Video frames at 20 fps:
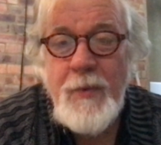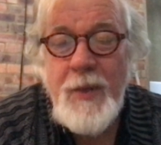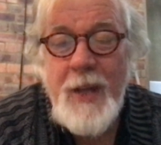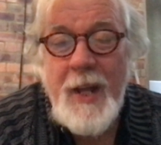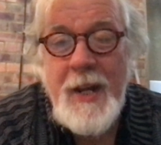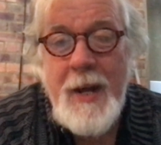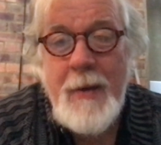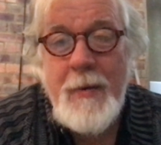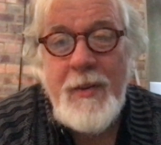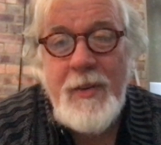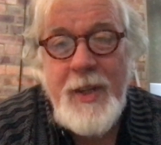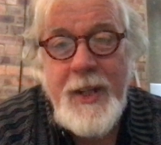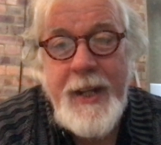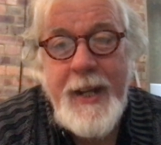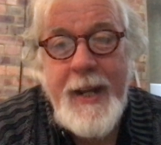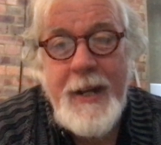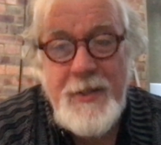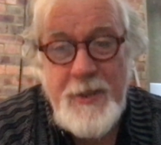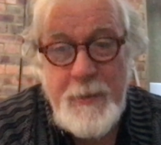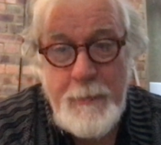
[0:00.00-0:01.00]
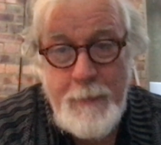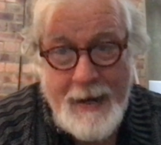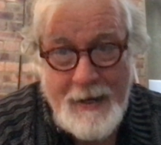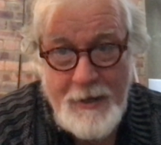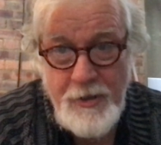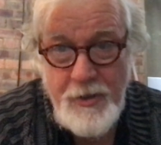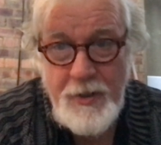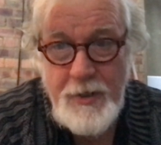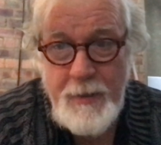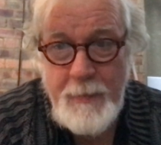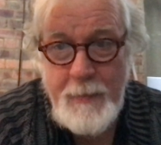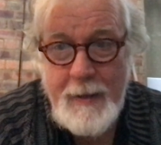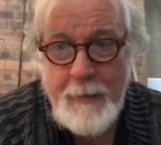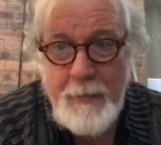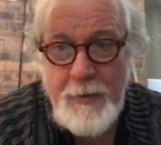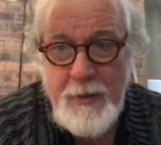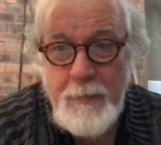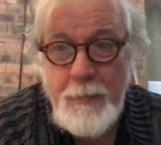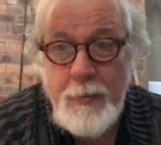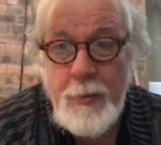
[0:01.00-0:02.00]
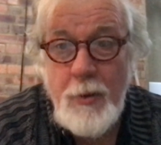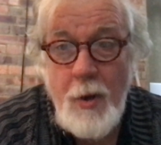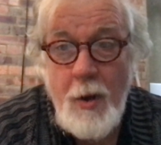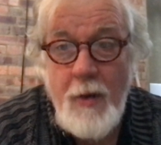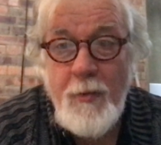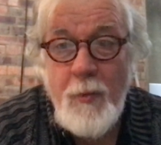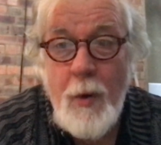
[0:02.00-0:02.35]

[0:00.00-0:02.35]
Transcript: and now I think he has the passion to be able to pull off